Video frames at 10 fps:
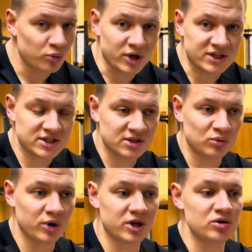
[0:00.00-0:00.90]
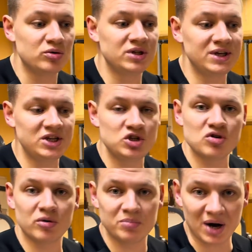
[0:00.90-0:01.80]
wrist, where you teach
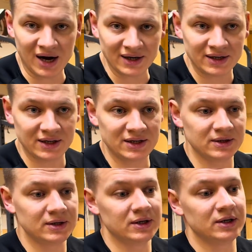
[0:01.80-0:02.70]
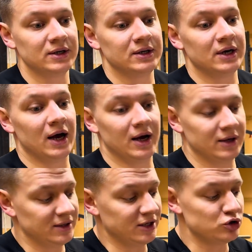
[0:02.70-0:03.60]
your body
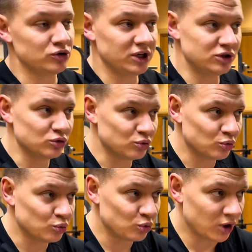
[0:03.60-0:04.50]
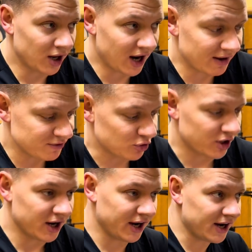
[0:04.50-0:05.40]
that you need to have your
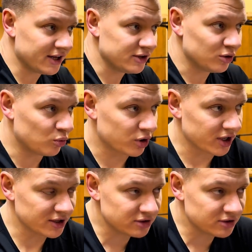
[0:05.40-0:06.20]
hand working